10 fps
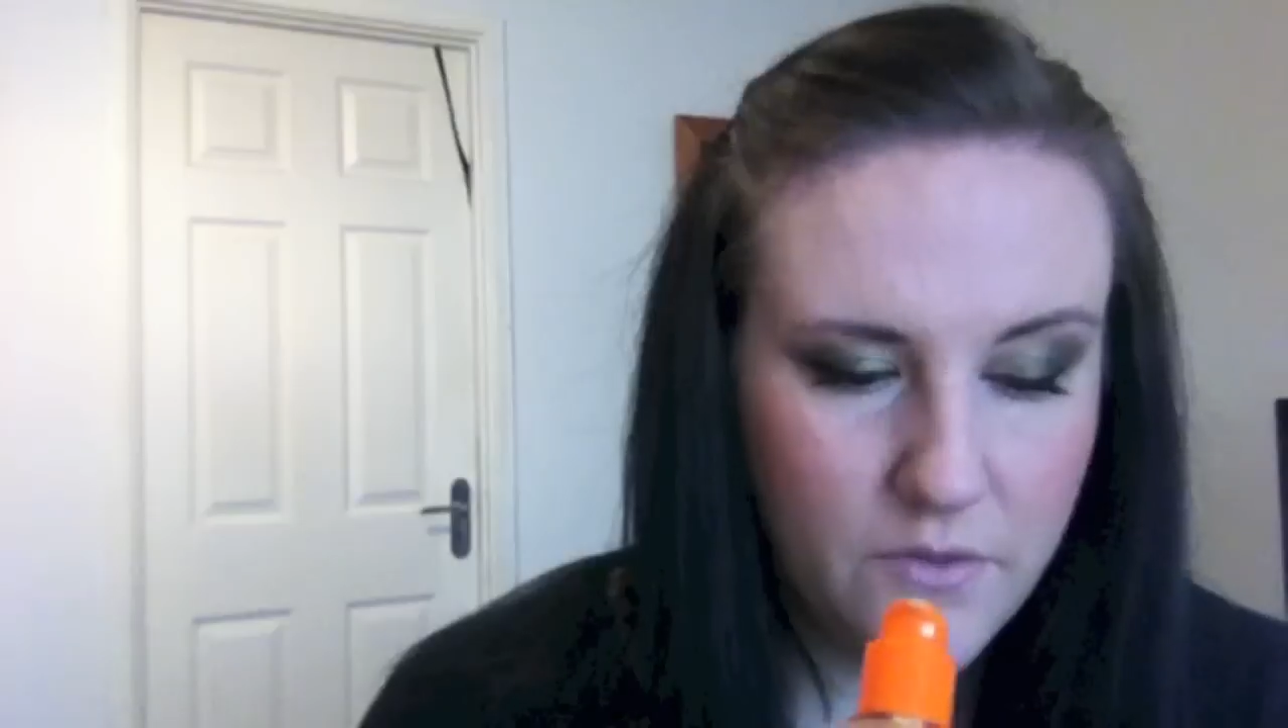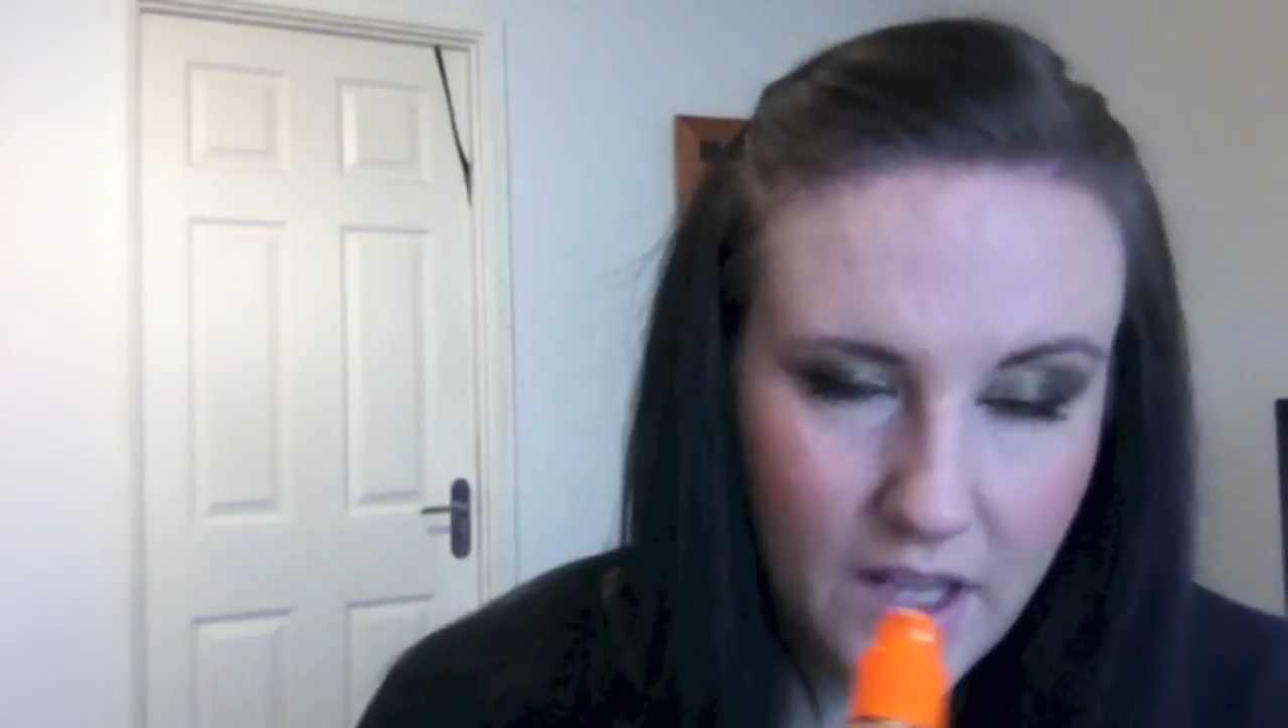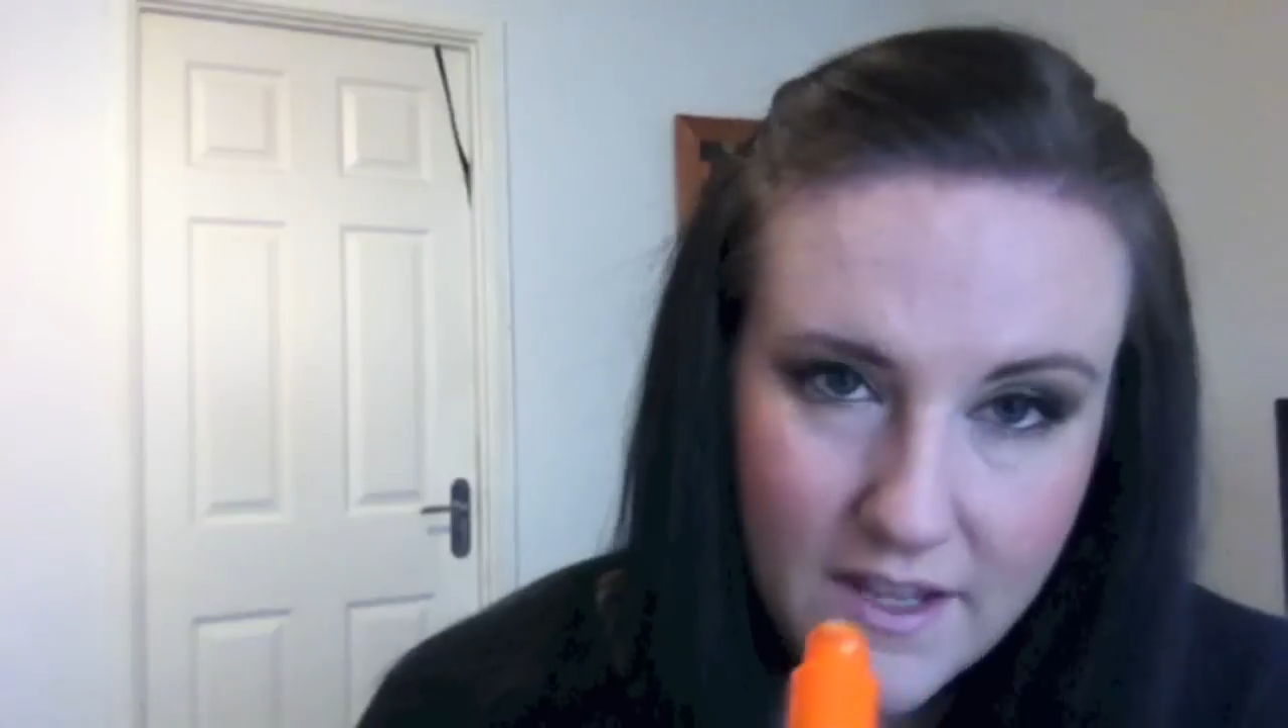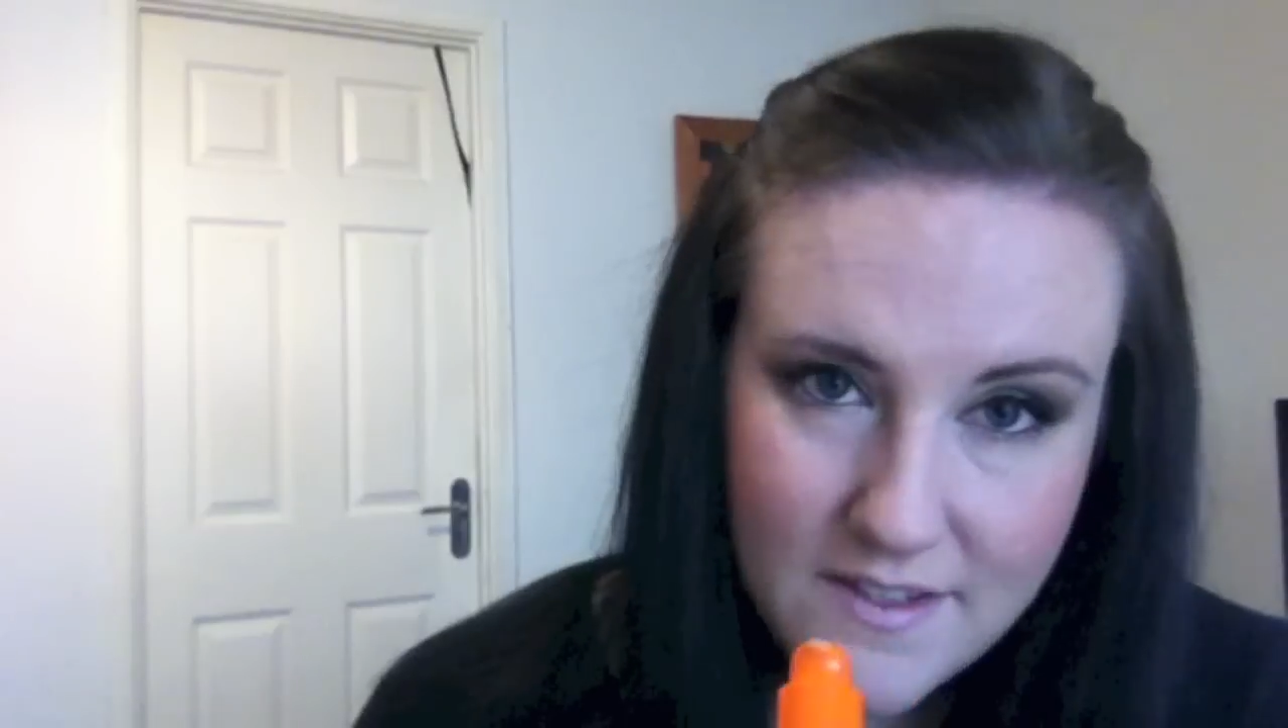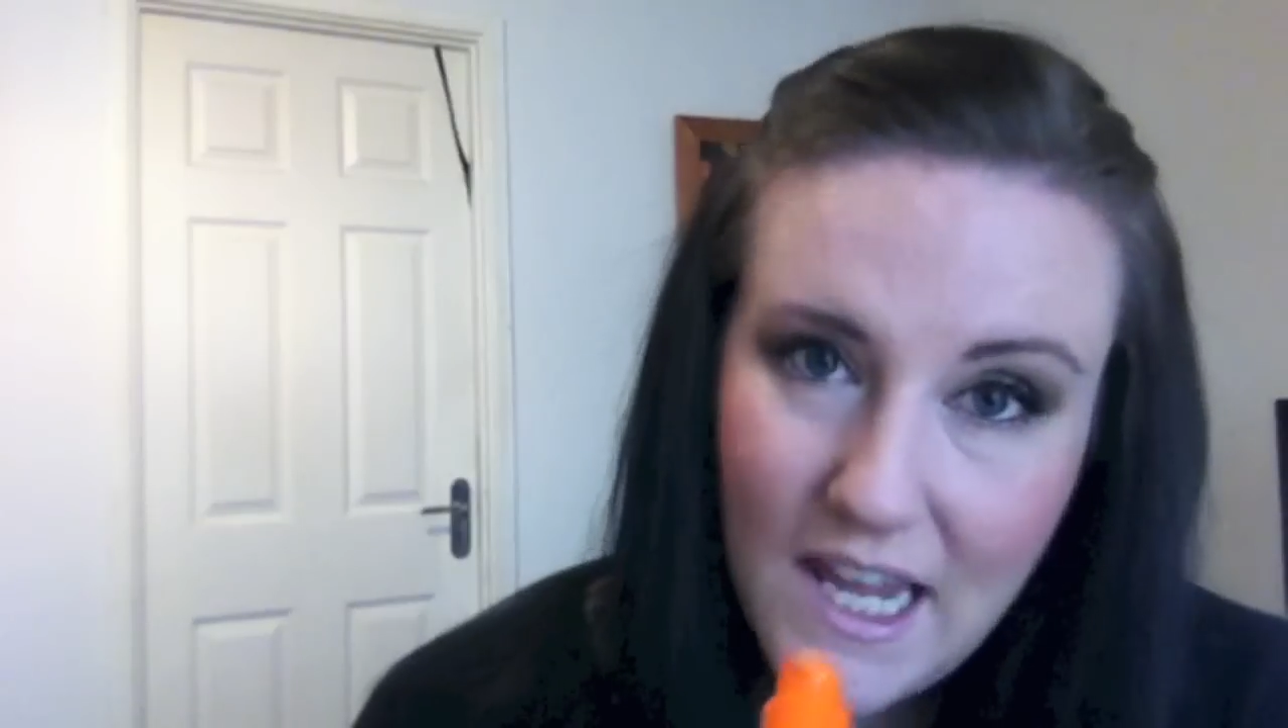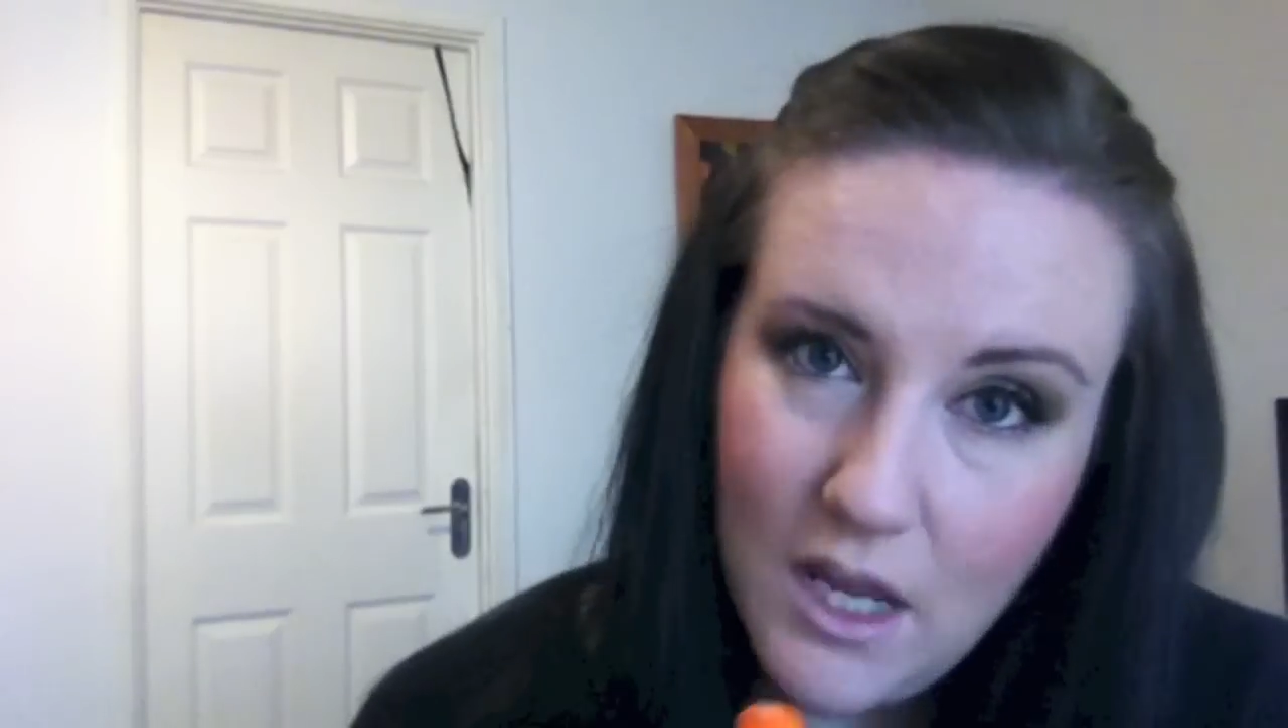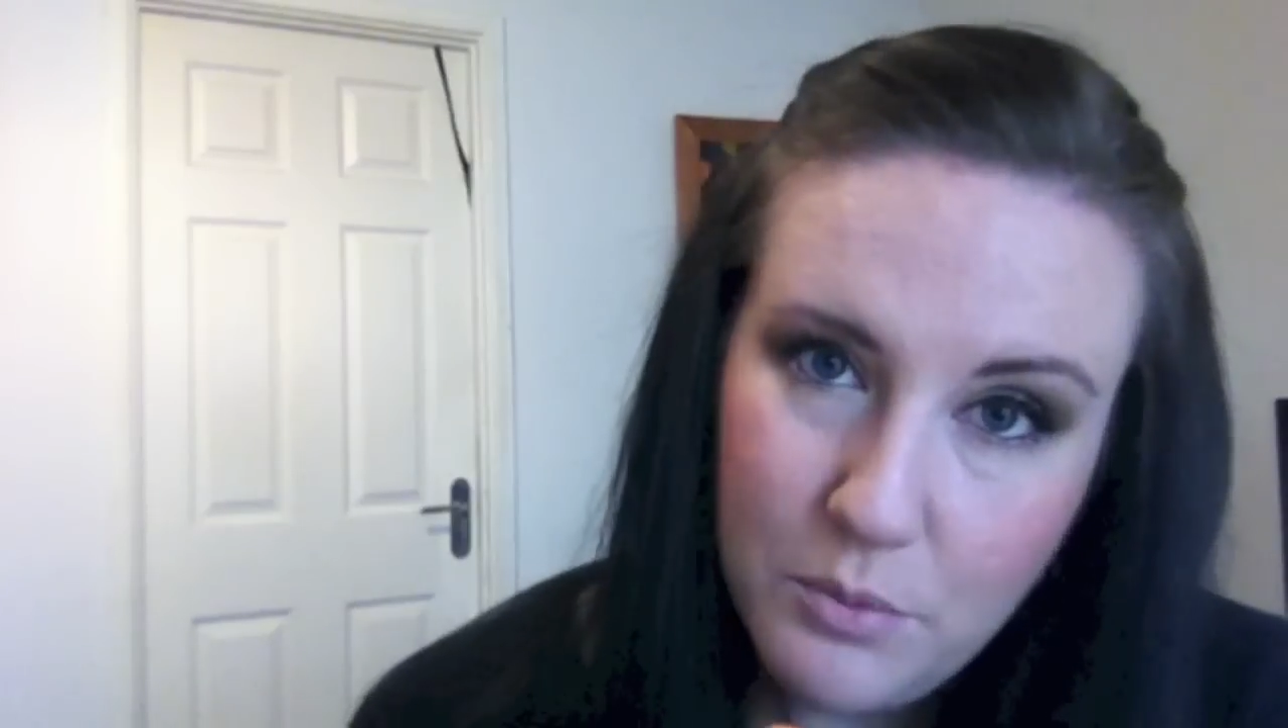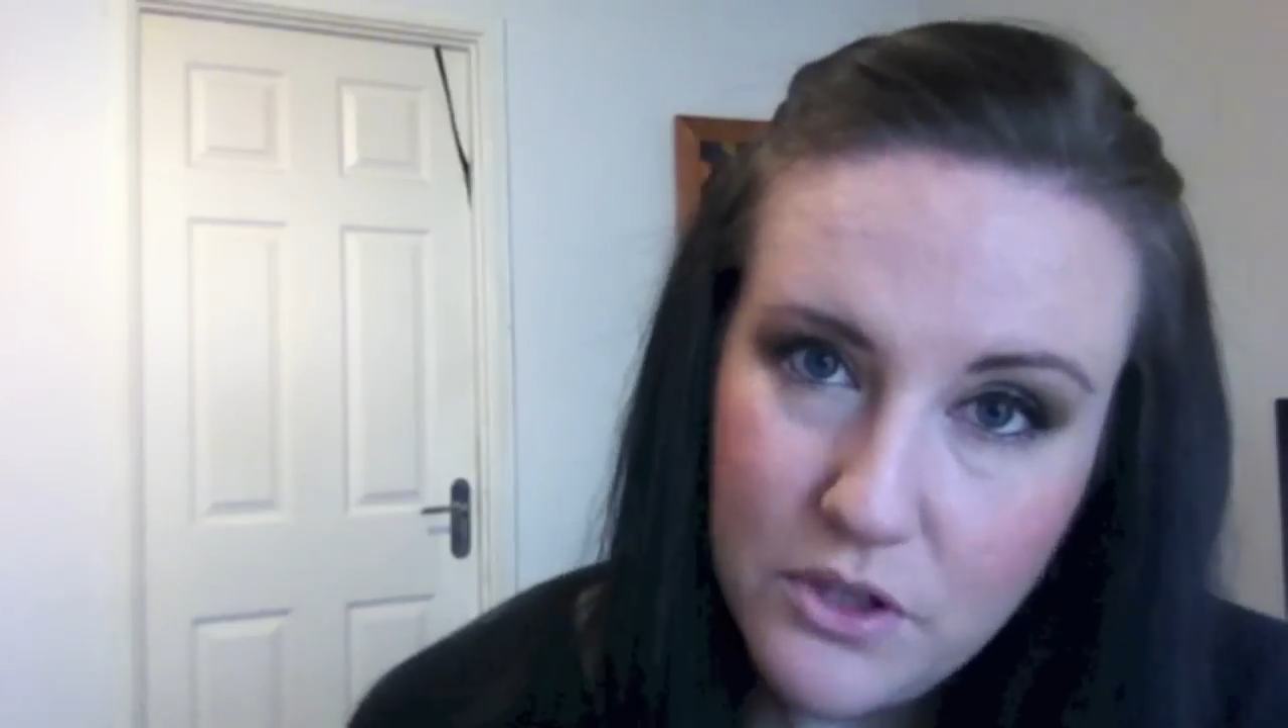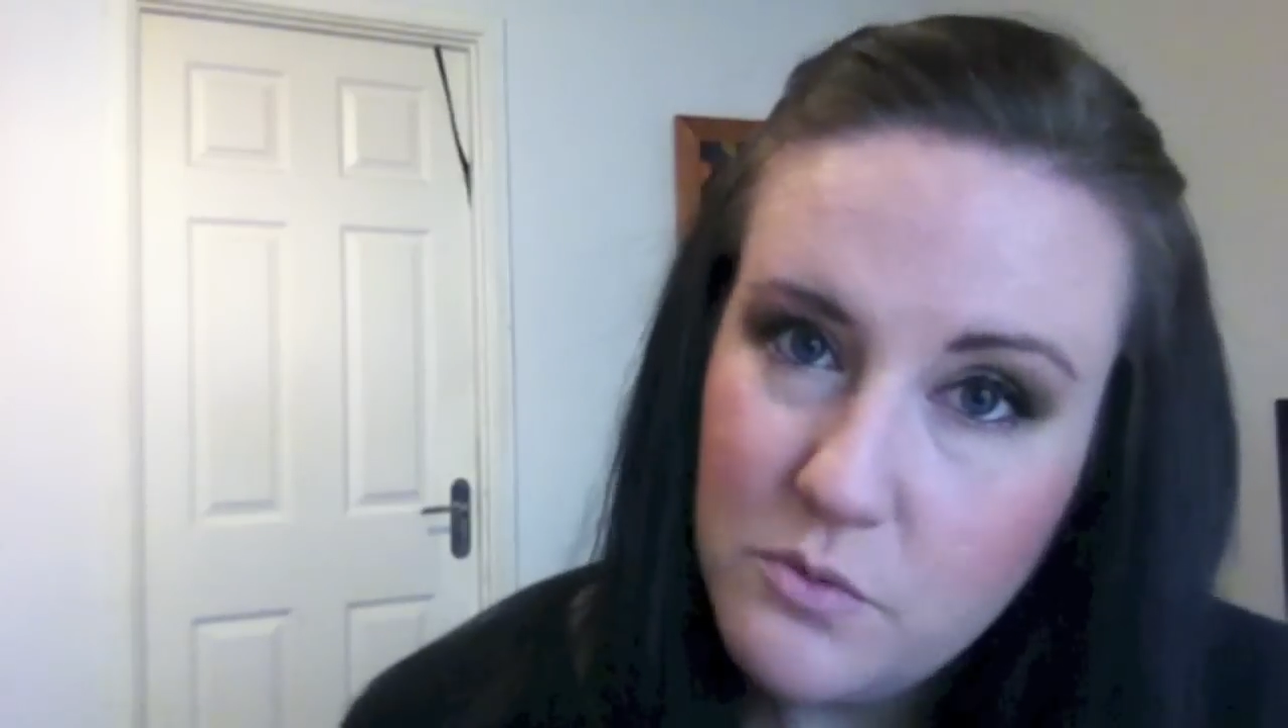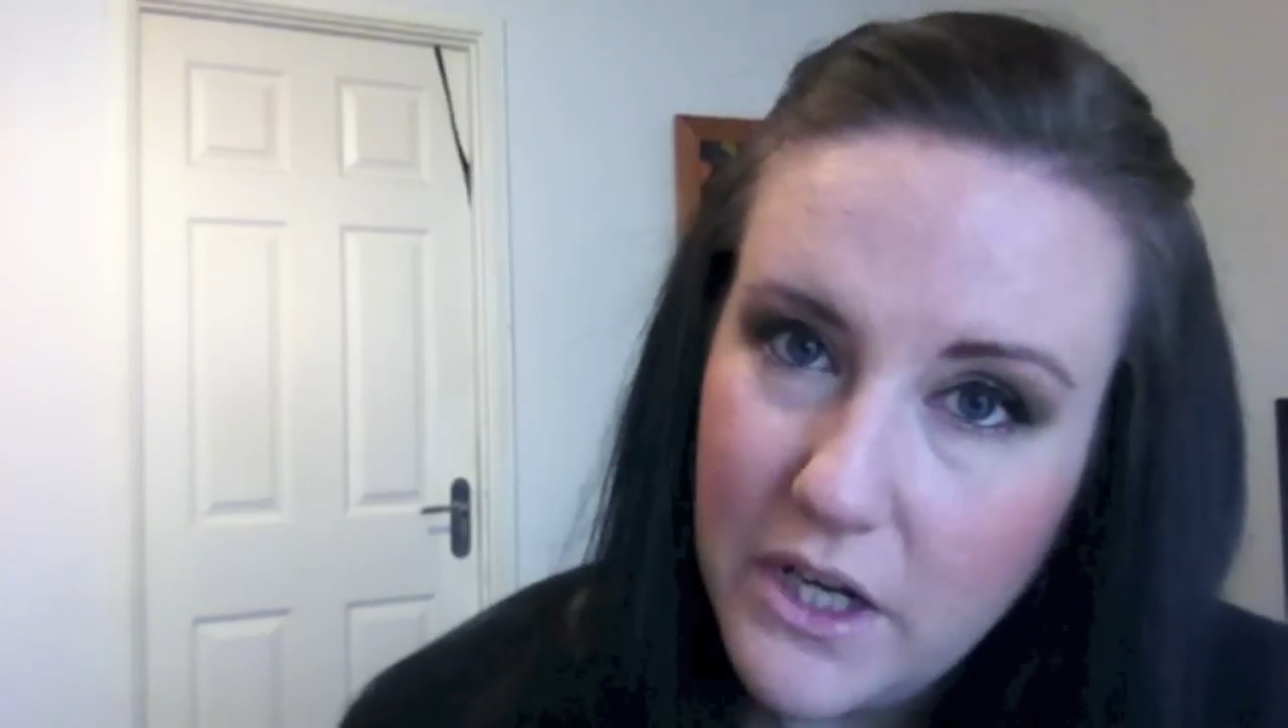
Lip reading: of is tapered